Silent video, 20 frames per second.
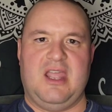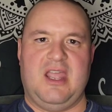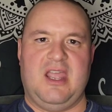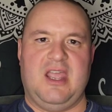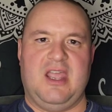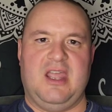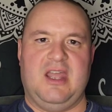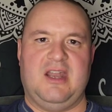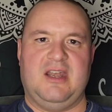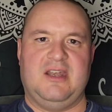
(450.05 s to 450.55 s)

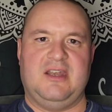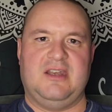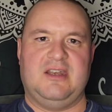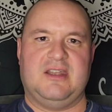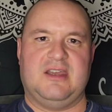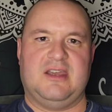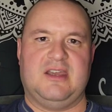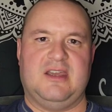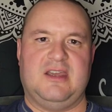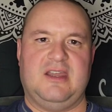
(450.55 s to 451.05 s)

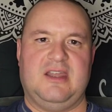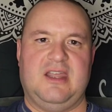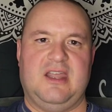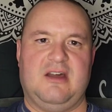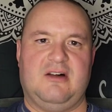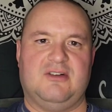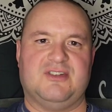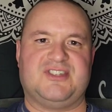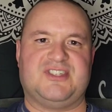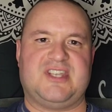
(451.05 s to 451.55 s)
And
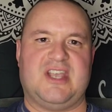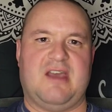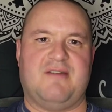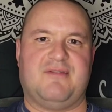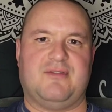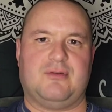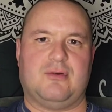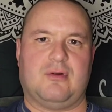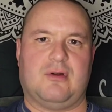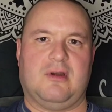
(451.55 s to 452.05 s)
El
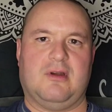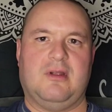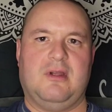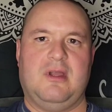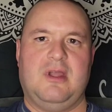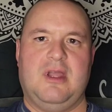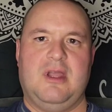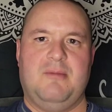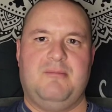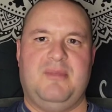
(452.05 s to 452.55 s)

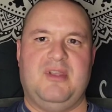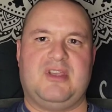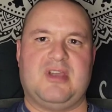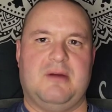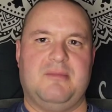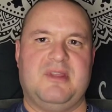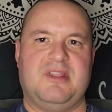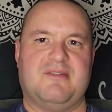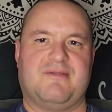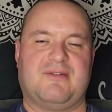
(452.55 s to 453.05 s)
Salvador
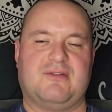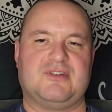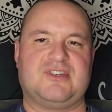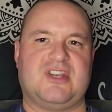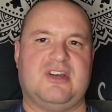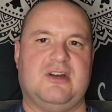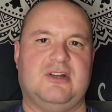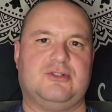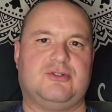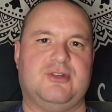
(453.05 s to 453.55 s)
becoming the
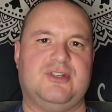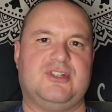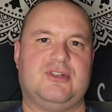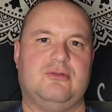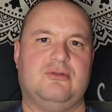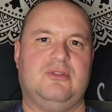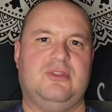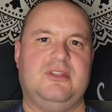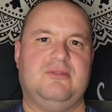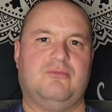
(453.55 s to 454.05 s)
first country
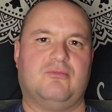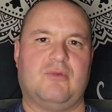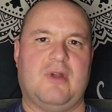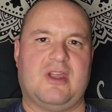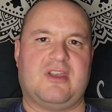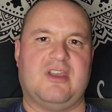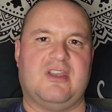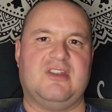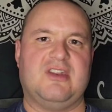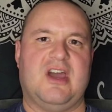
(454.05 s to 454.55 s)
to
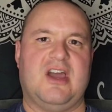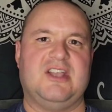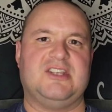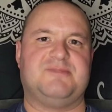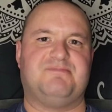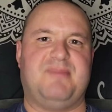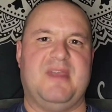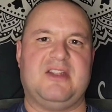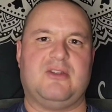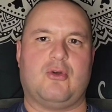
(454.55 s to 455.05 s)

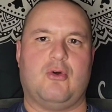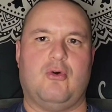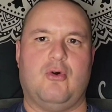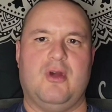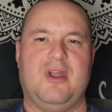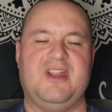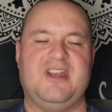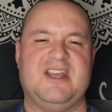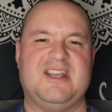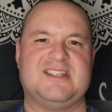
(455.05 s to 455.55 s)
recognize
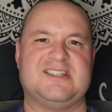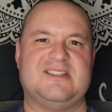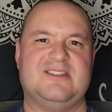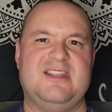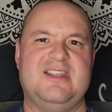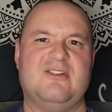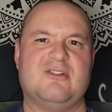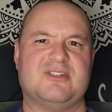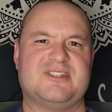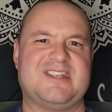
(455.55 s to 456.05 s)
Bitcoin as
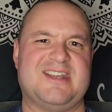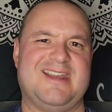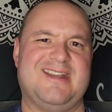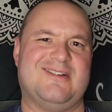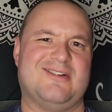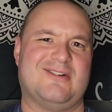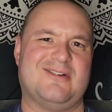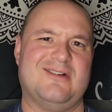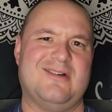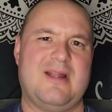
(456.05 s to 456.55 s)
legal
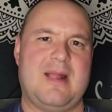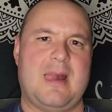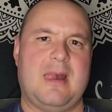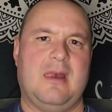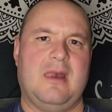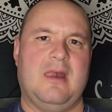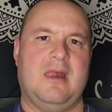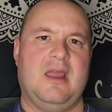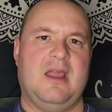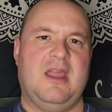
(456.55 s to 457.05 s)
tender,
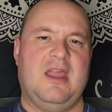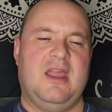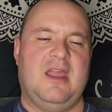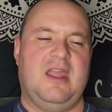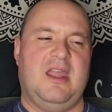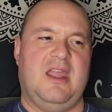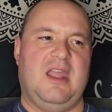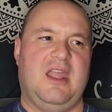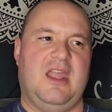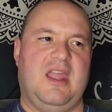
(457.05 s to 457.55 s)

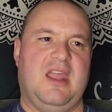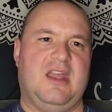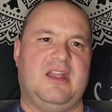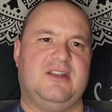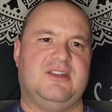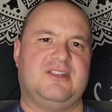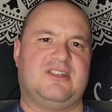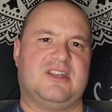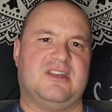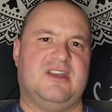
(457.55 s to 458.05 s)

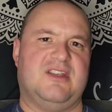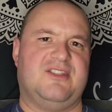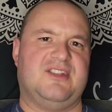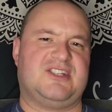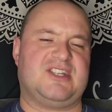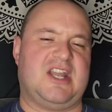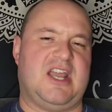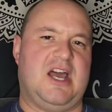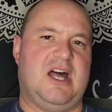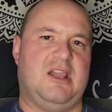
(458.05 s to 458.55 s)
and uh,
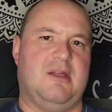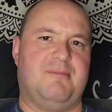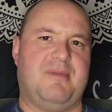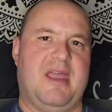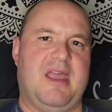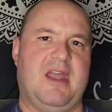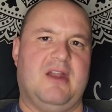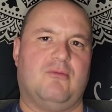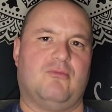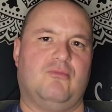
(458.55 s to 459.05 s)
the
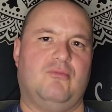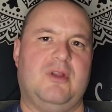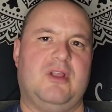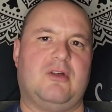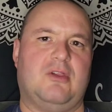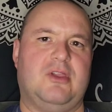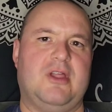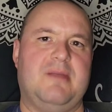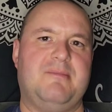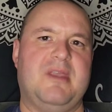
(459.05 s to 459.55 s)
Taliban
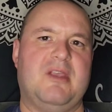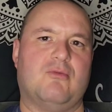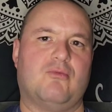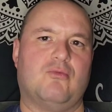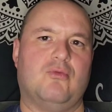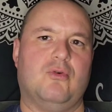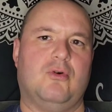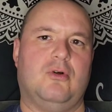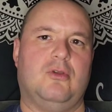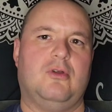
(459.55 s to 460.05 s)

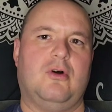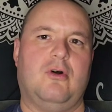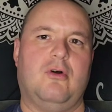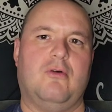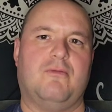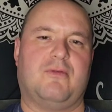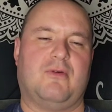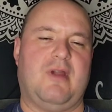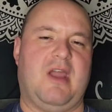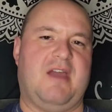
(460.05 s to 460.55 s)
reclaiming rule
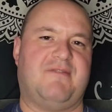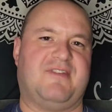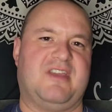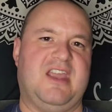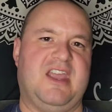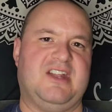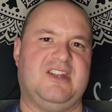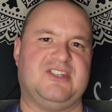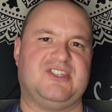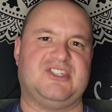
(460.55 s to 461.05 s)
over
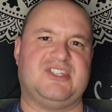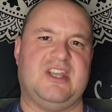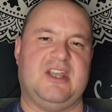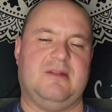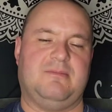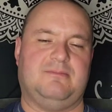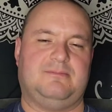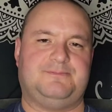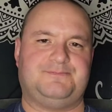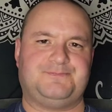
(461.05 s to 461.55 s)

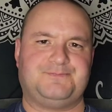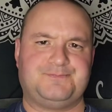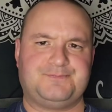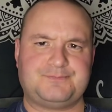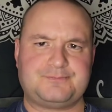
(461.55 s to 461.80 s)
Afghanistan.